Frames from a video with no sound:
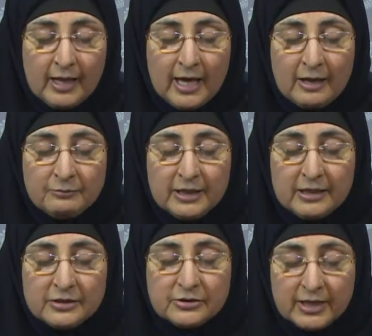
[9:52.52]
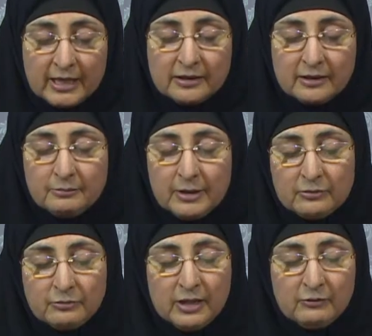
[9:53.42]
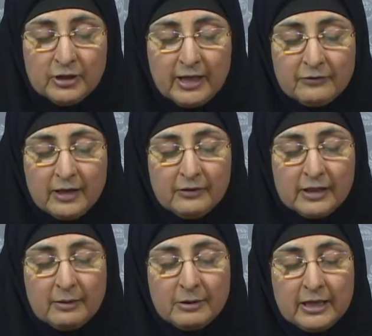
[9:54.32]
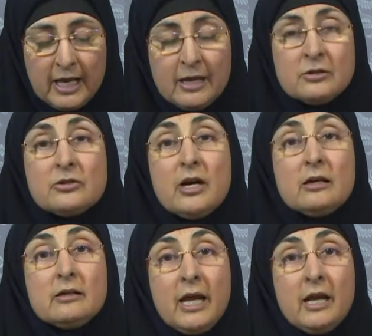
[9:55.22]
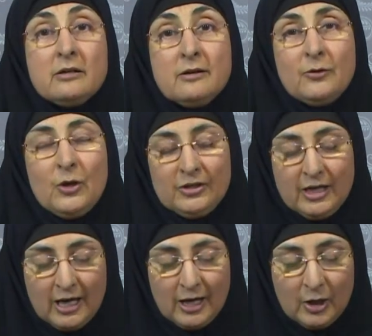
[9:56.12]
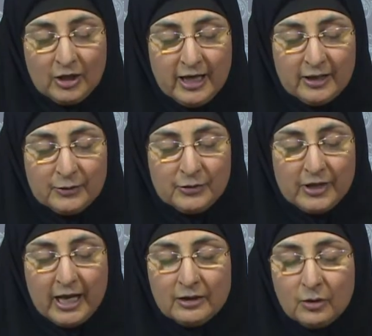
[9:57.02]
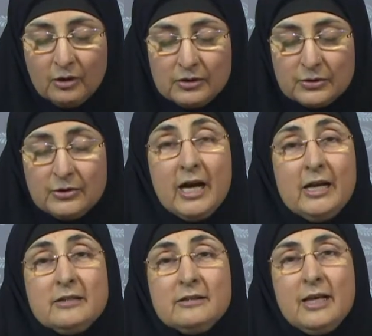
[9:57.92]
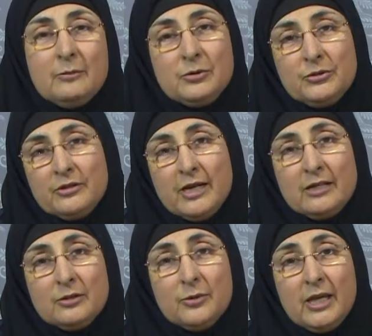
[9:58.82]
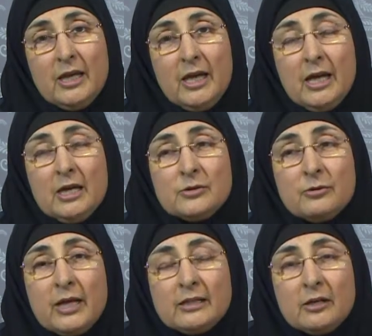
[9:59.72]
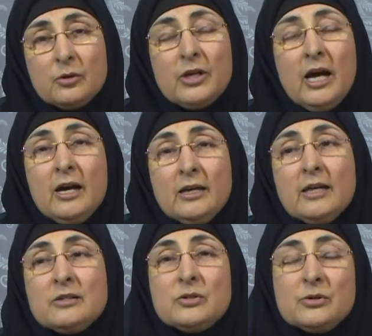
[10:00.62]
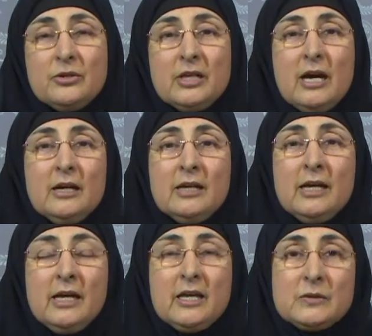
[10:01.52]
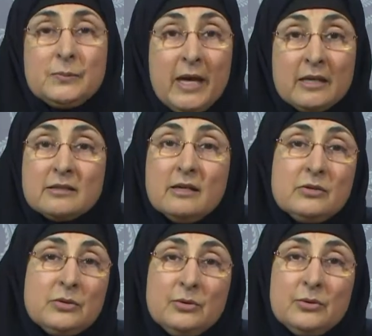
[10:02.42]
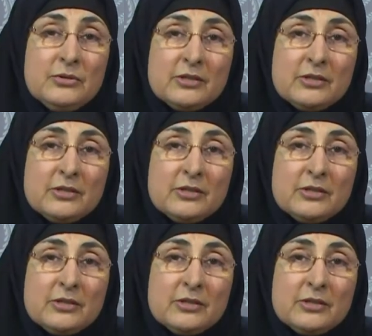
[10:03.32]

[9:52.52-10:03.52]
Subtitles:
have been strengthened, but we would have given them an extra great reward on our own and also guided them to the right way. So when the Quran and Sunnah expects us to do